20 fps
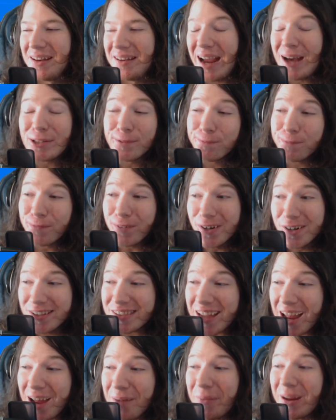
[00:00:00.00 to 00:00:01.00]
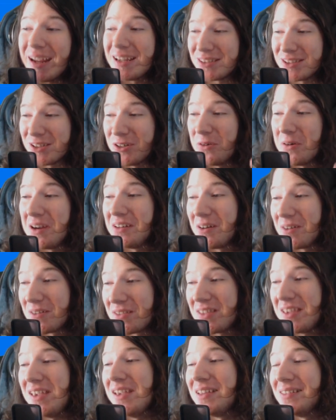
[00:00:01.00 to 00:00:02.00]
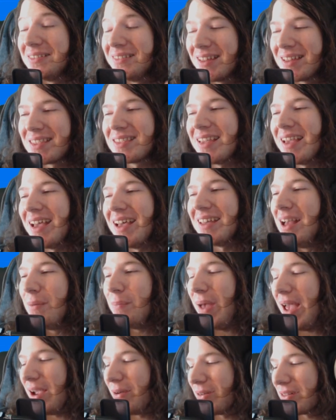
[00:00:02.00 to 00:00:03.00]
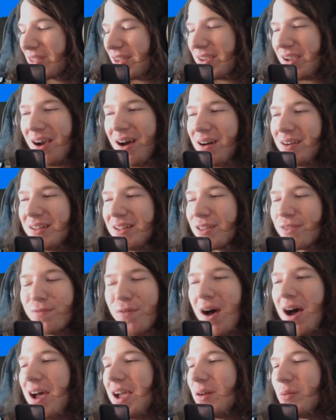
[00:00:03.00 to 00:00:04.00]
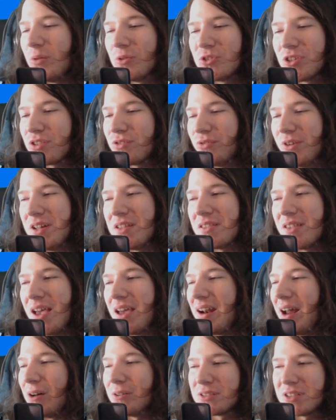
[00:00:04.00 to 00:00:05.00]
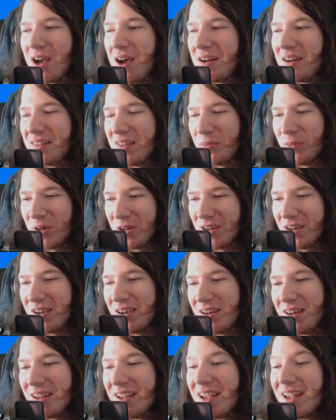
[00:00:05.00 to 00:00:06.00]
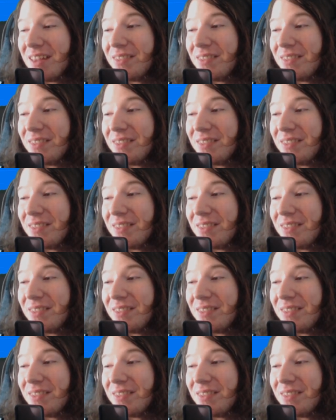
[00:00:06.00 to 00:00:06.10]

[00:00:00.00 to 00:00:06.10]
Now, the first time I hit the Windows key in this set, Penguin's like, oh, it's fine. We'll just reset. I'll taunt, and then we're good.